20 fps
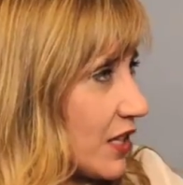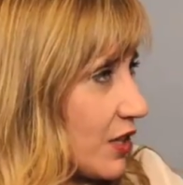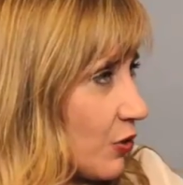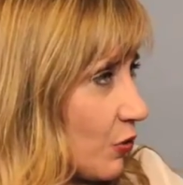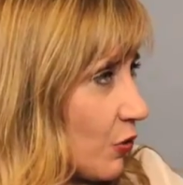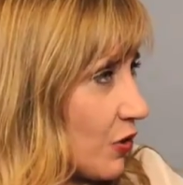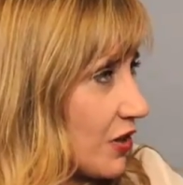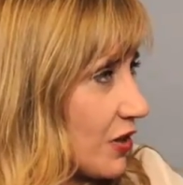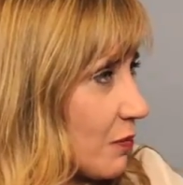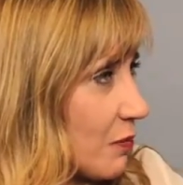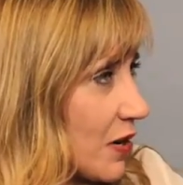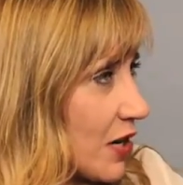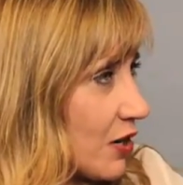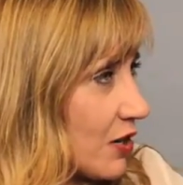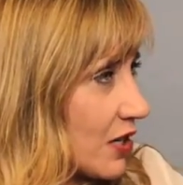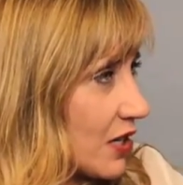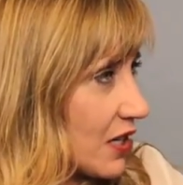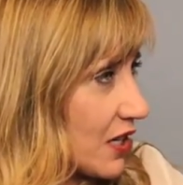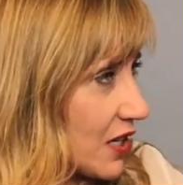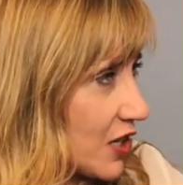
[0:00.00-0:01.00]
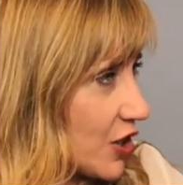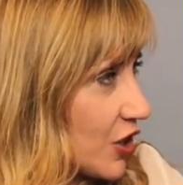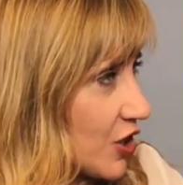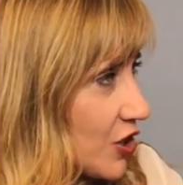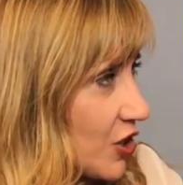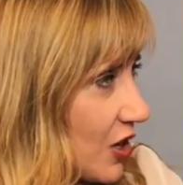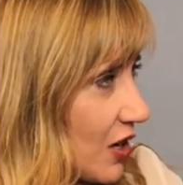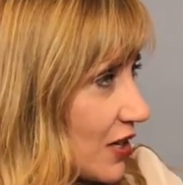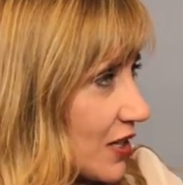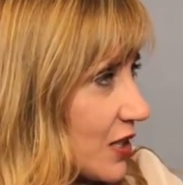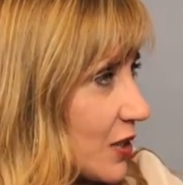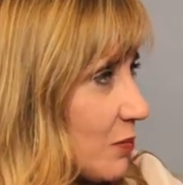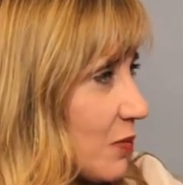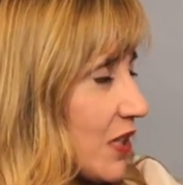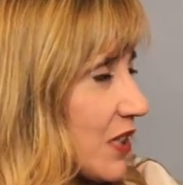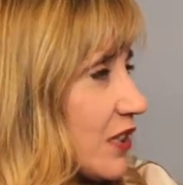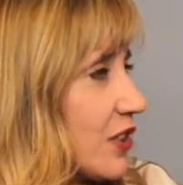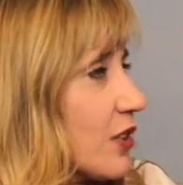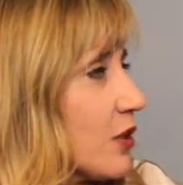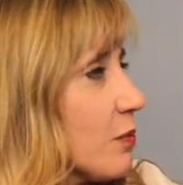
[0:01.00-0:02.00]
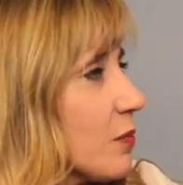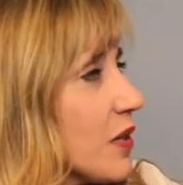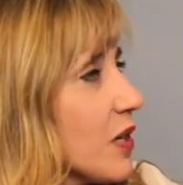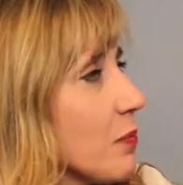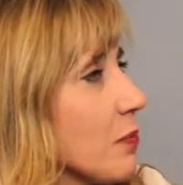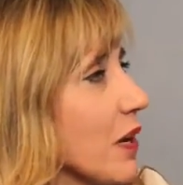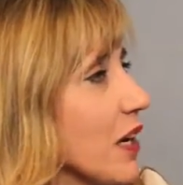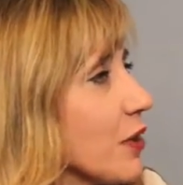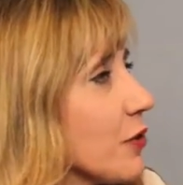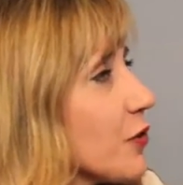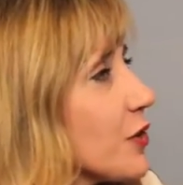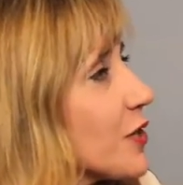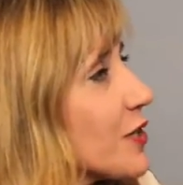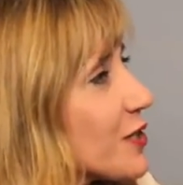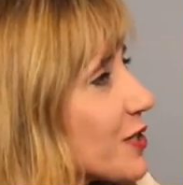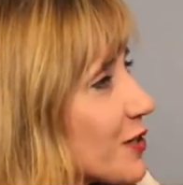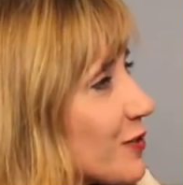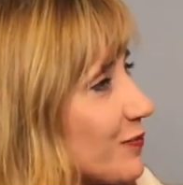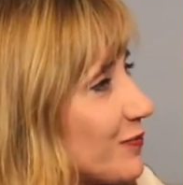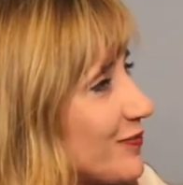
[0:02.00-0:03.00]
in North America. Can you talk to me a little bit about this?